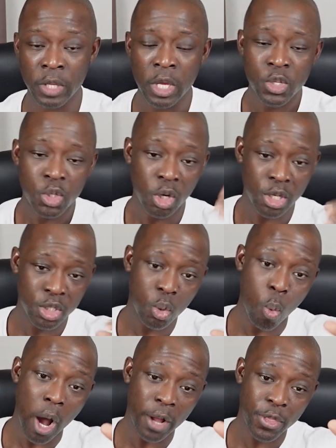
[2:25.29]
So let's
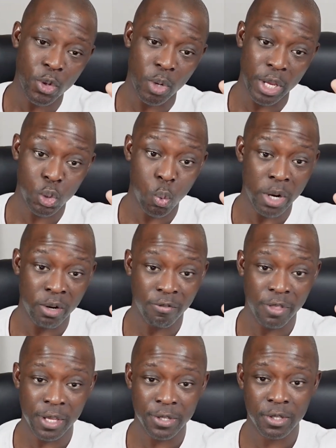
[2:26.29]
walk through each one of
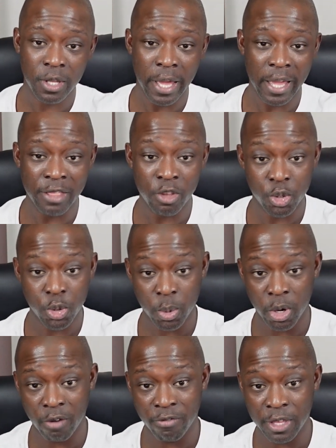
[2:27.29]
these. Again, there's 3
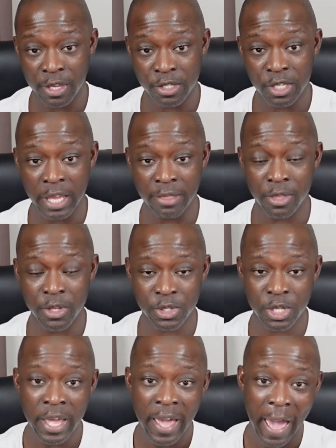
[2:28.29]
of these in this
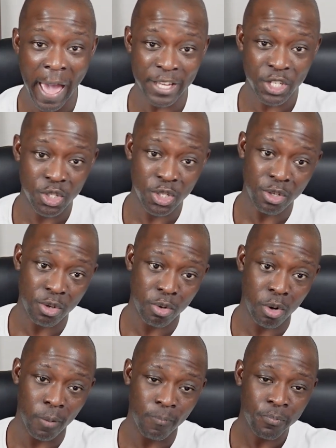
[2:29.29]
action-centered role.